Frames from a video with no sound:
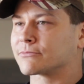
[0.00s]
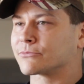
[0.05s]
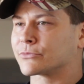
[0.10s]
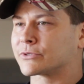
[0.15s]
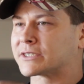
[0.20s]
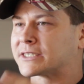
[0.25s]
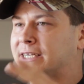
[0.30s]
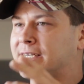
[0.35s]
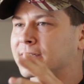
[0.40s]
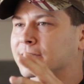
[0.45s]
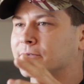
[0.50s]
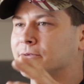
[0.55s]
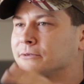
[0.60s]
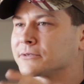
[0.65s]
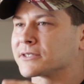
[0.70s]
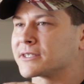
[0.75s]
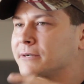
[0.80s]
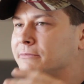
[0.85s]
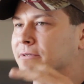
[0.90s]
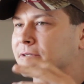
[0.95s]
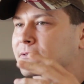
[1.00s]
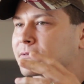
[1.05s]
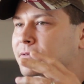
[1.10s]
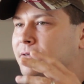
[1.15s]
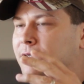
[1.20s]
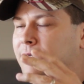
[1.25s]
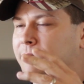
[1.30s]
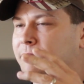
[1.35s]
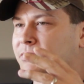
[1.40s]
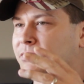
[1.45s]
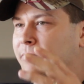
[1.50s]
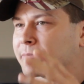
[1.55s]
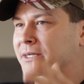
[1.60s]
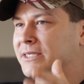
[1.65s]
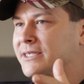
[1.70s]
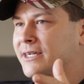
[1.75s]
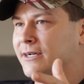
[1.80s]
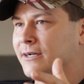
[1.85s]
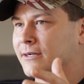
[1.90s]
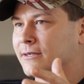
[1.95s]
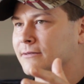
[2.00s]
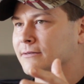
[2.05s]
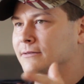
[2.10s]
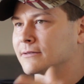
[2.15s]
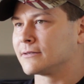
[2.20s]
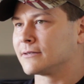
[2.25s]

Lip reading: with tentacles that was on my tongue.